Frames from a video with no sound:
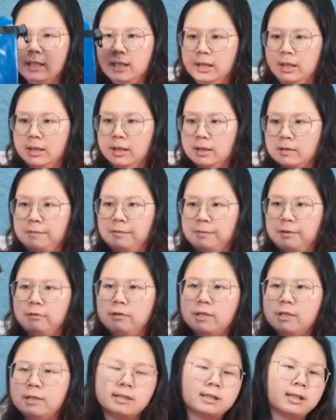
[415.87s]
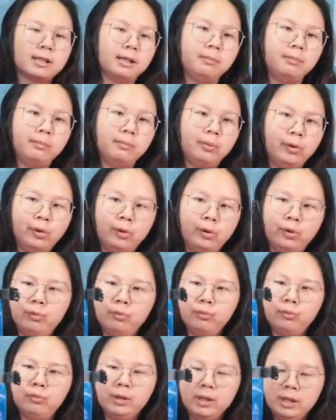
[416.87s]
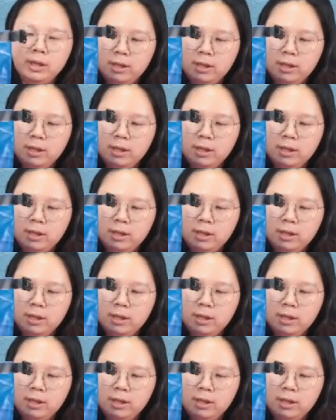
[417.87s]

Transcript: it's very simple